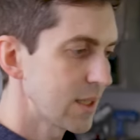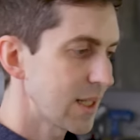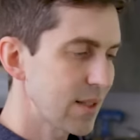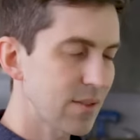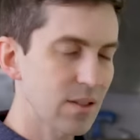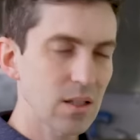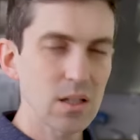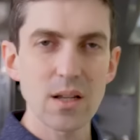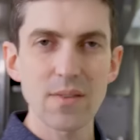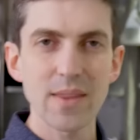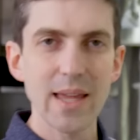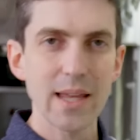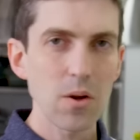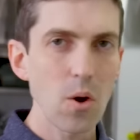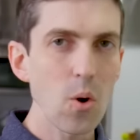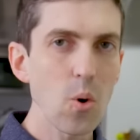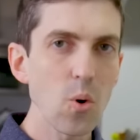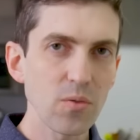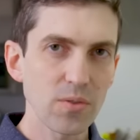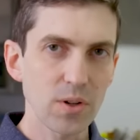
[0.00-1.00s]
that it's going to then
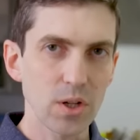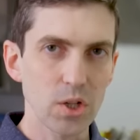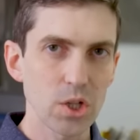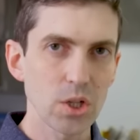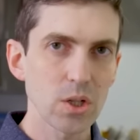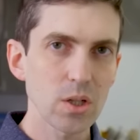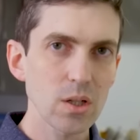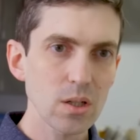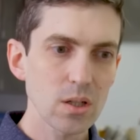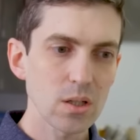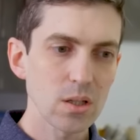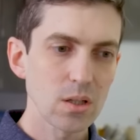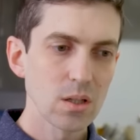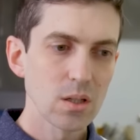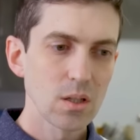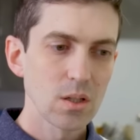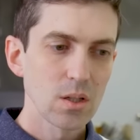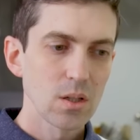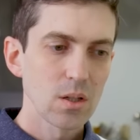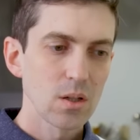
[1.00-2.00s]
overcook
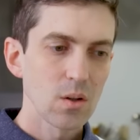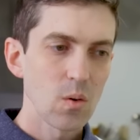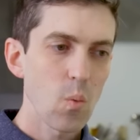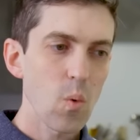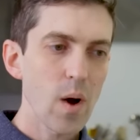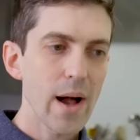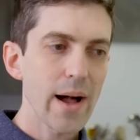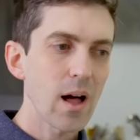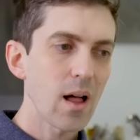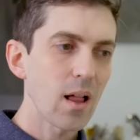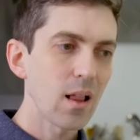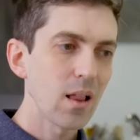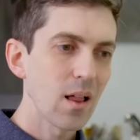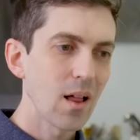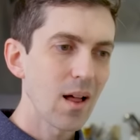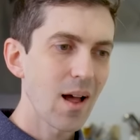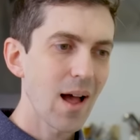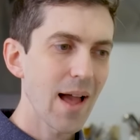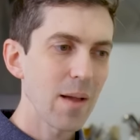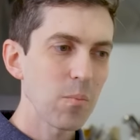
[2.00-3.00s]
while
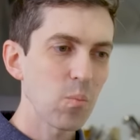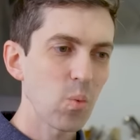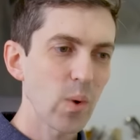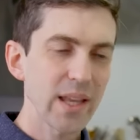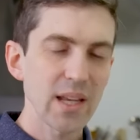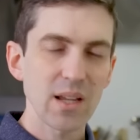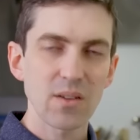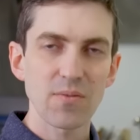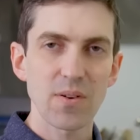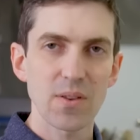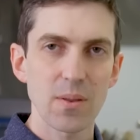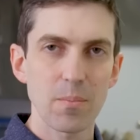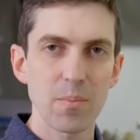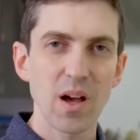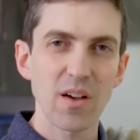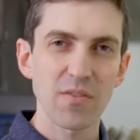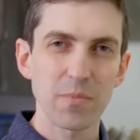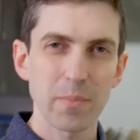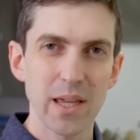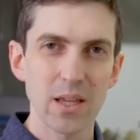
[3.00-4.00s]
I'm waiting for the
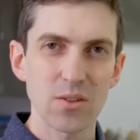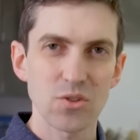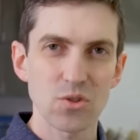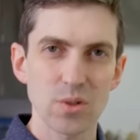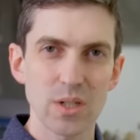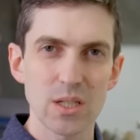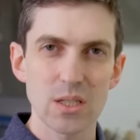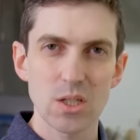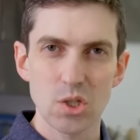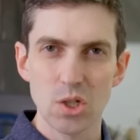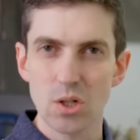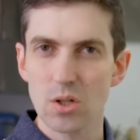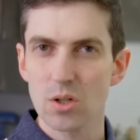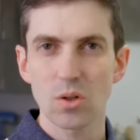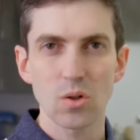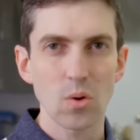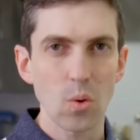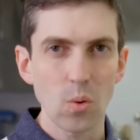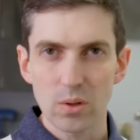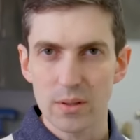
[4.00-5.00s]
puff pastry to
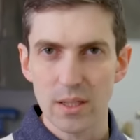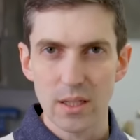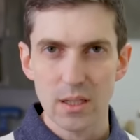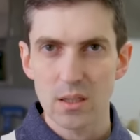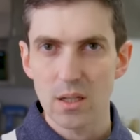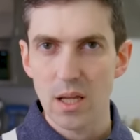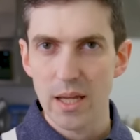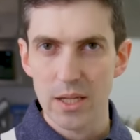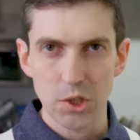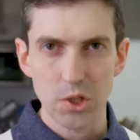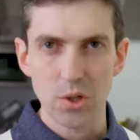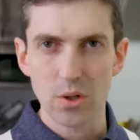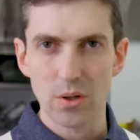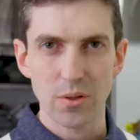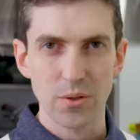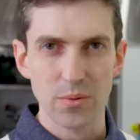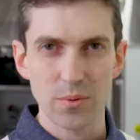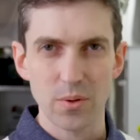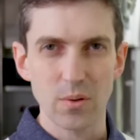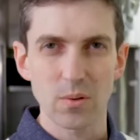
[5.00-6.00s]
turn golden and cook
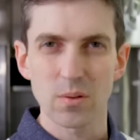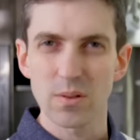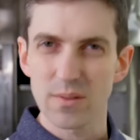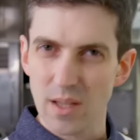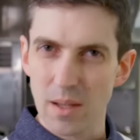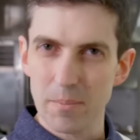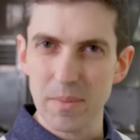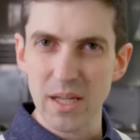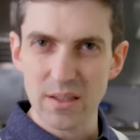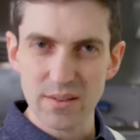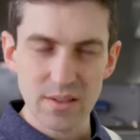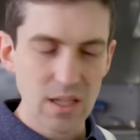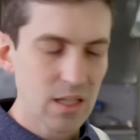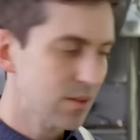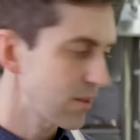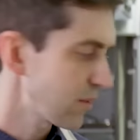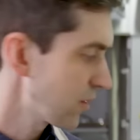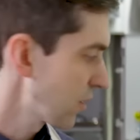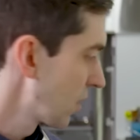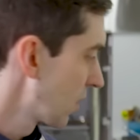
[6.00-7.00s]
through. Does that make
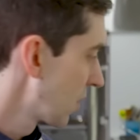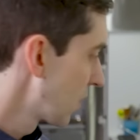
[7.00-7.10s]
sense?